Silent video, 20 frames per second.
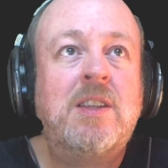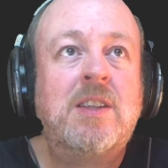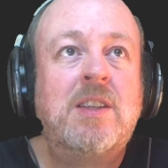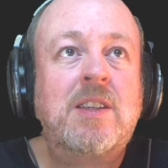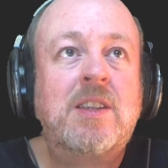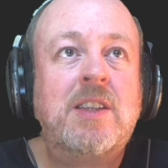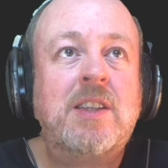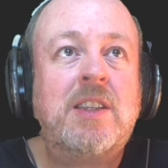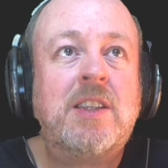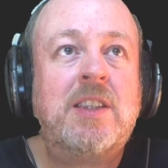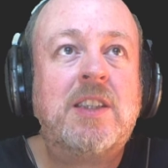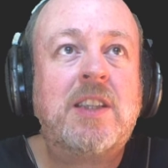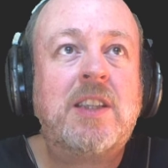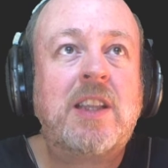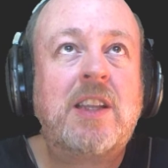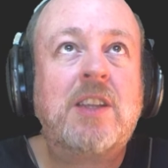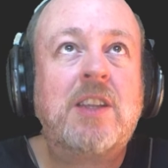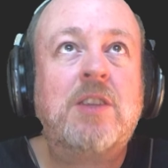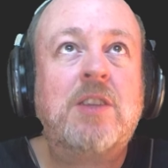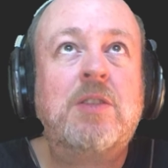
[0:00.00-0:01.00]
Can you see that
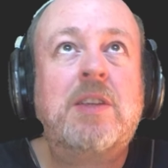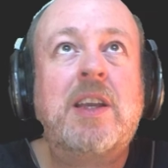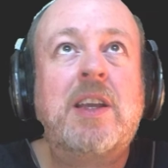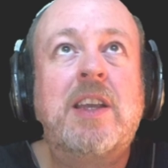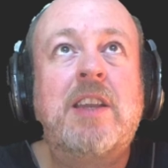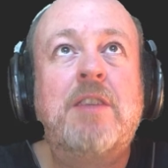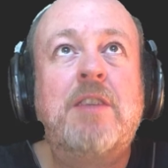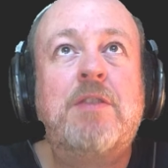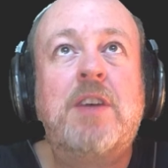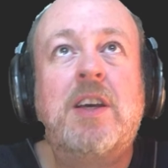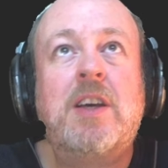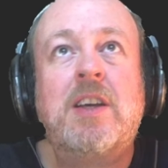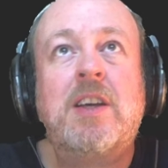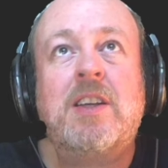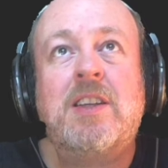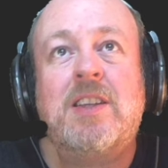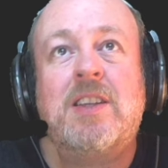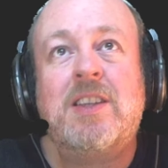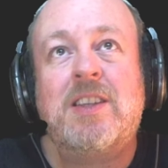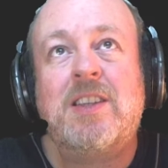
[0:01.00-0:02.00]
little kind of
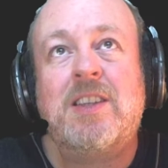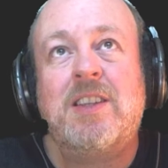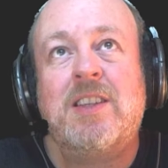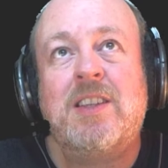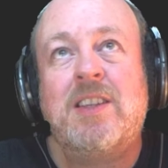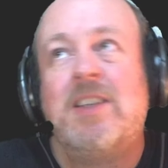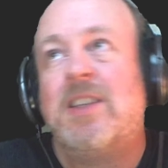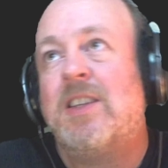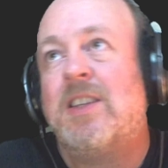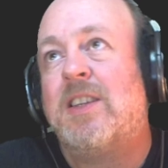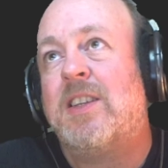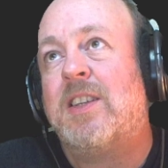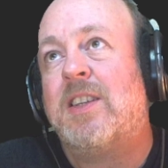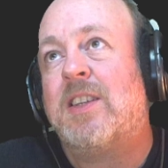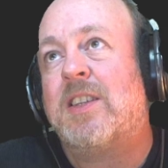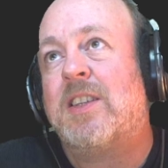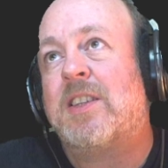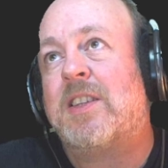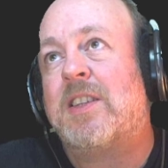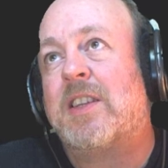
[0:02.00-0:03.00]

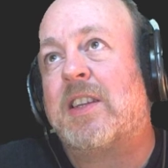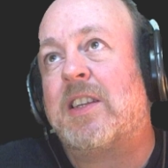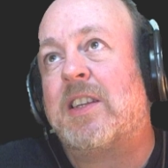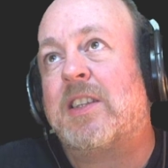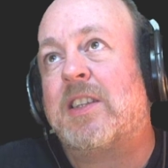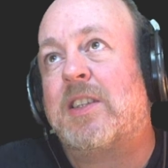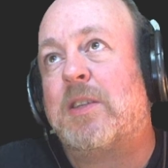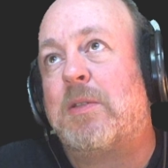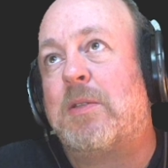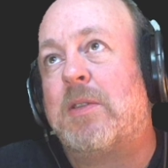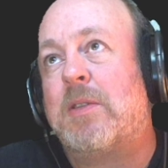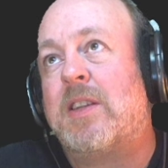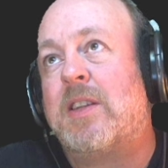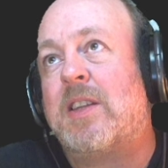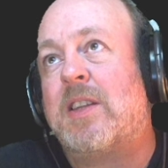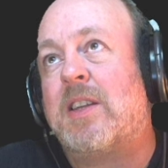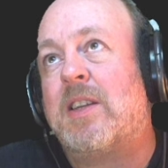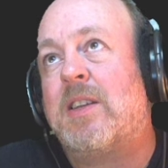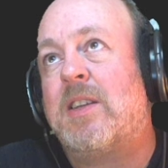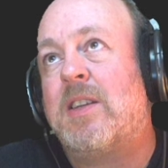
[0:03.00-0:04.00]
thing it's doing
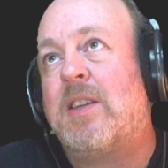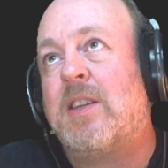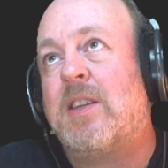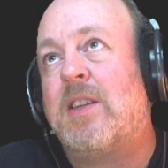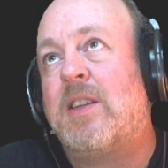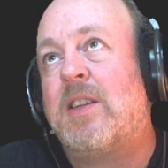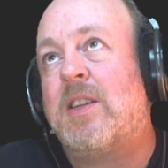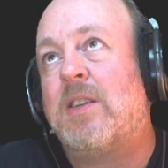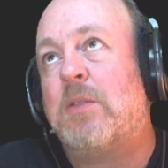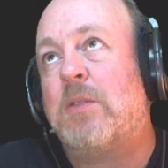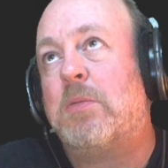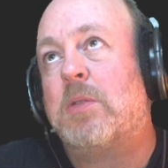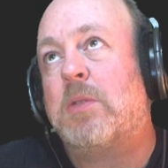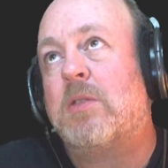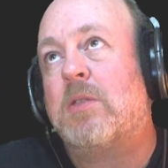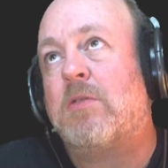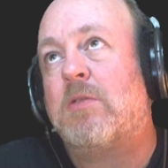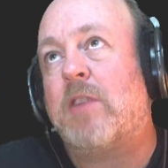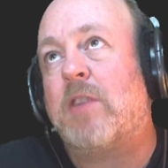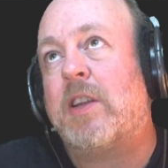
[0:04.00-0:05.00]
there? Oops,
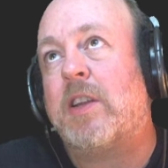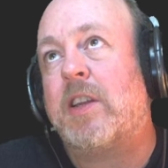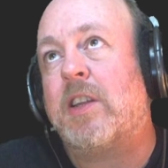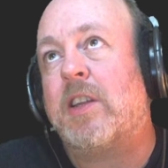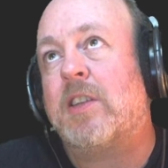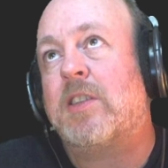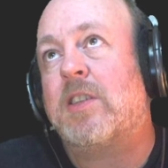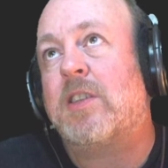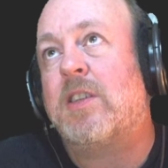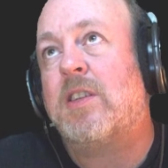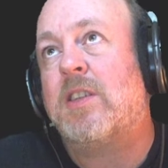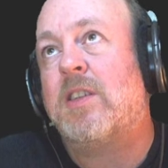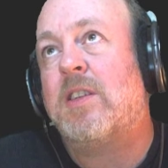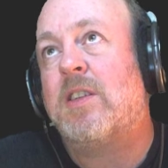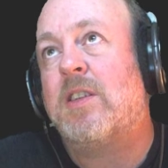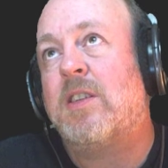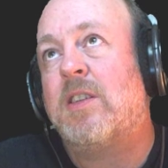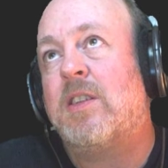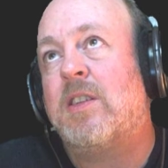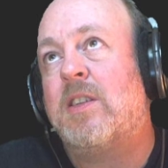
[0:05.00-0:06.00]
radius.
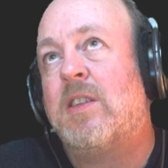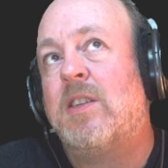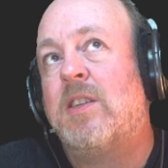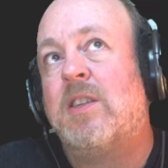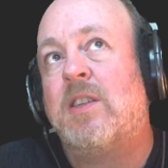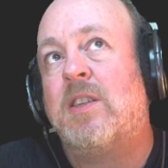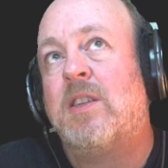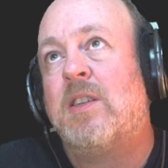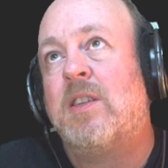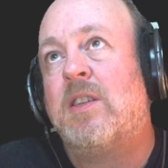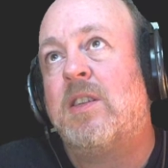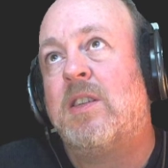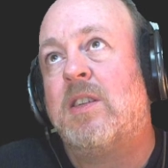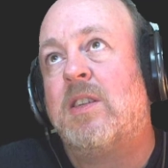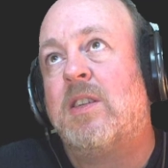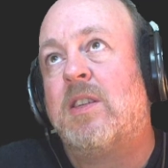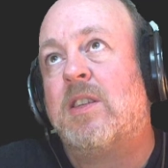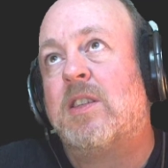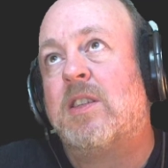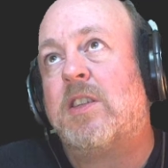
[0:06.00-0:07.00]

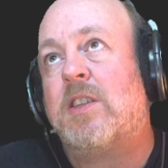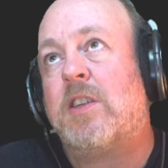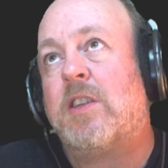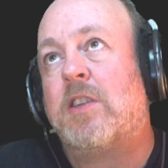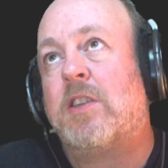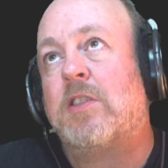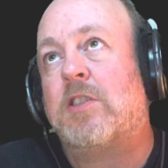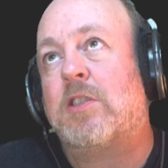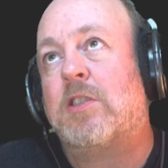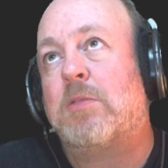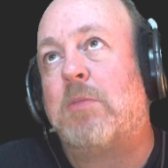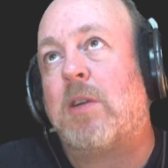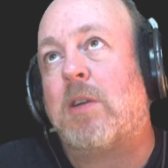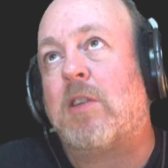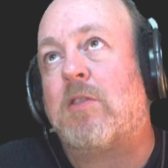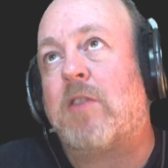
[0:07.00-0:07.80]
Let's turn on smart